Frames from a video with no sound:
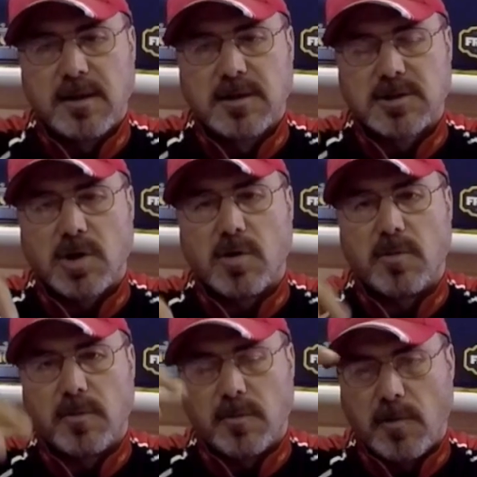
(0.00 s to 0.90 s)

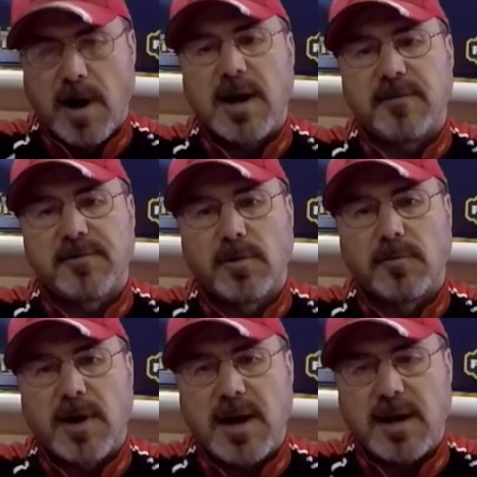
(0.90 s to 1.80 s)
So right after
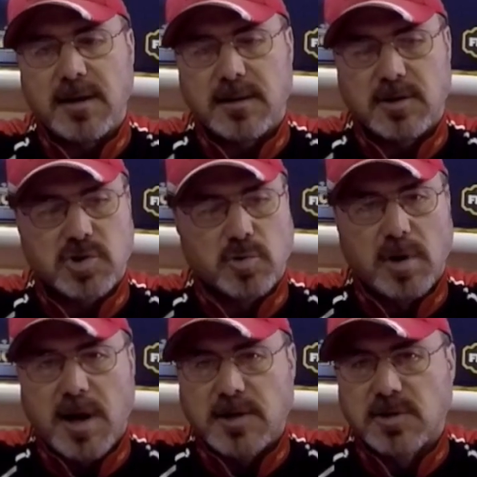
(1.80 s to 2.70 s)
rain, the
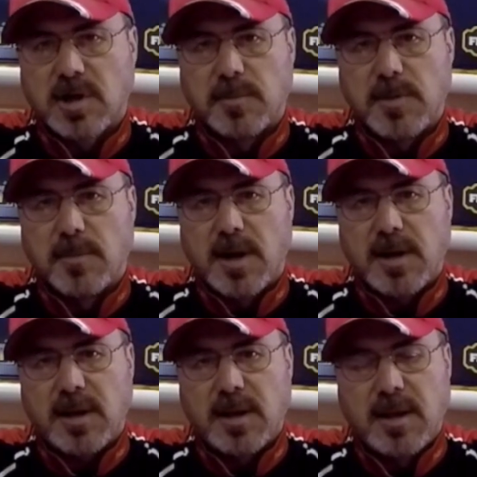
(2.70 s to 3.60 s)
shorelines are going to be
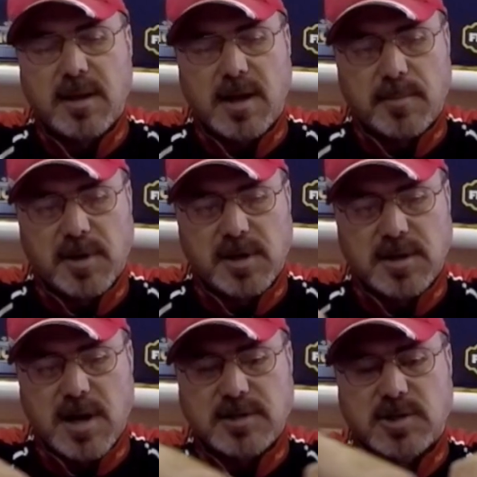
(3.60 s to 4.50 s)
muddy. I'm going to
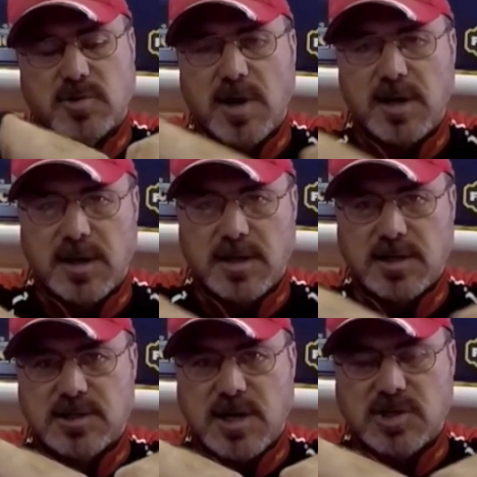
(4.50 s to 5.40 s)
concentrate in
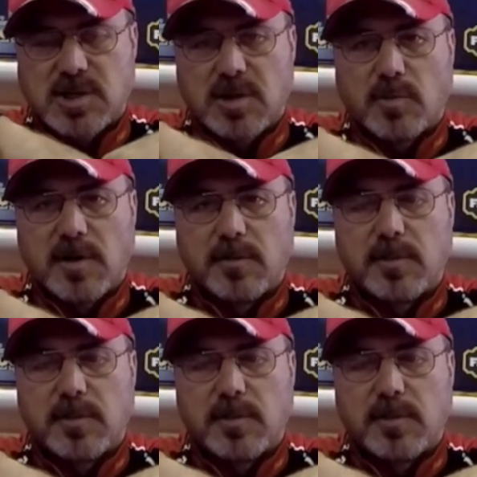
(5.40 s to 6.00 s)
this section of the river